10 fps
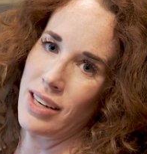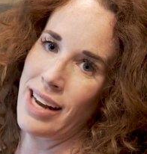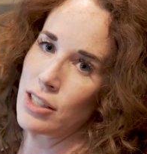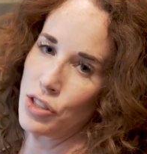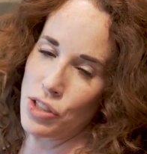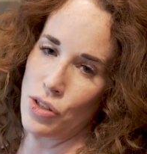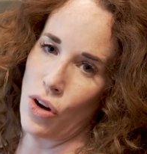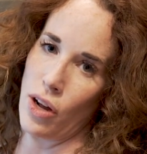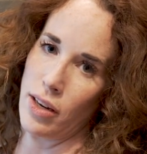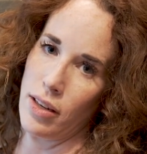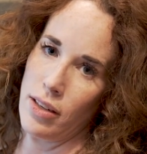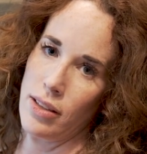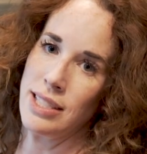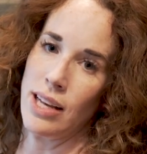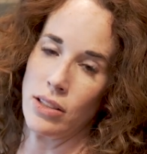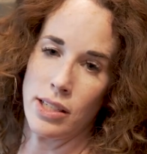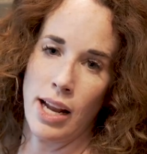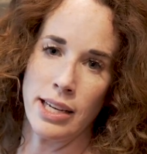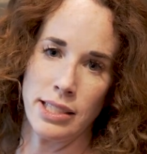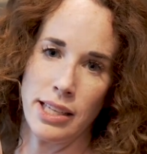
not just on the Delta 9